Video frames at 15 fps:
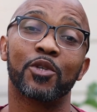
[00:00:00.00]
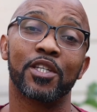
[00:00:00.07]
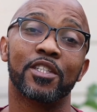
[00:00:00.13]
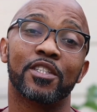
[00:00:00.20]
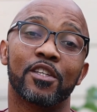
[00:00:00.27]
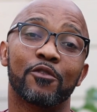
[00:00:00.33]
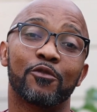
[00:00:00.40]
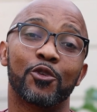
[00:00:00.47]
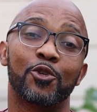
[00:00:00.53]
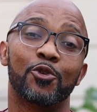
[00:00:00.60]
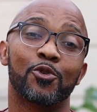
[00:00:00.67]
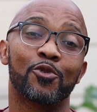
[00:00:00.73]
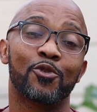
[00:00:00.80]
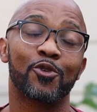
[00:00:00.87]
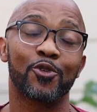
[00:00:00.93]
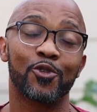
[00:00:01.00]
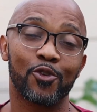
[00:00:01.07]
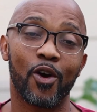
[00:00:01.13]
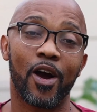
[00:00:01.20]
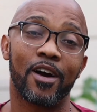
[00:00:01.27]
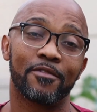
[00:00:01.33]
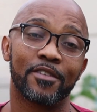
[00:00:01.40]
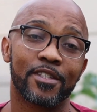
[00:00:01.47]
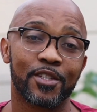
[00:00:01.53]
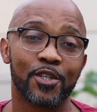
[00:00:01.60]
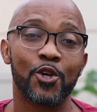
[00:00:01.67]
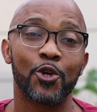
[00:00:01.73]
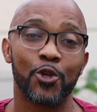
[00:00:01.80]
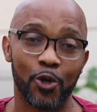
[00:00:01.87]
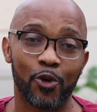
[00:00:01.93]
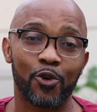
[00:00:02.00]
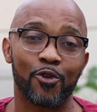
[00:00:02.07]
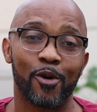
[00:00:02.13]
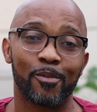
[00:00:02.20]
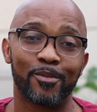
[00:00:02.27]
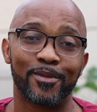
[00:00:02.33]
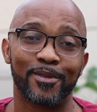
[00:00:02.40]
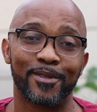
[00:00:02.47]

more easier for you to harvest your crop.